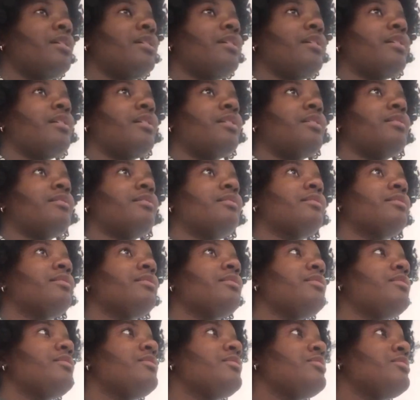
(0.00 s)
And
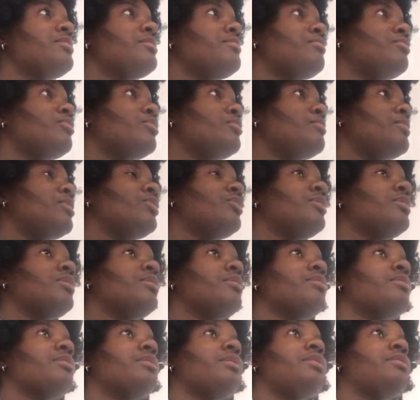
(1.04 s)
she put me on her
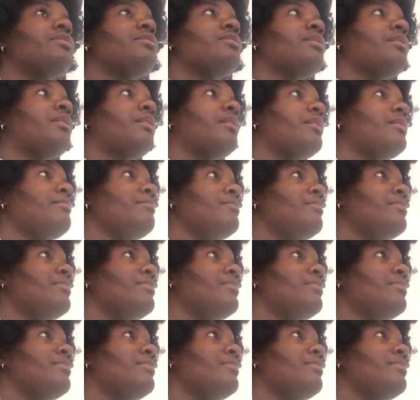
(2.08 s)
Instagram,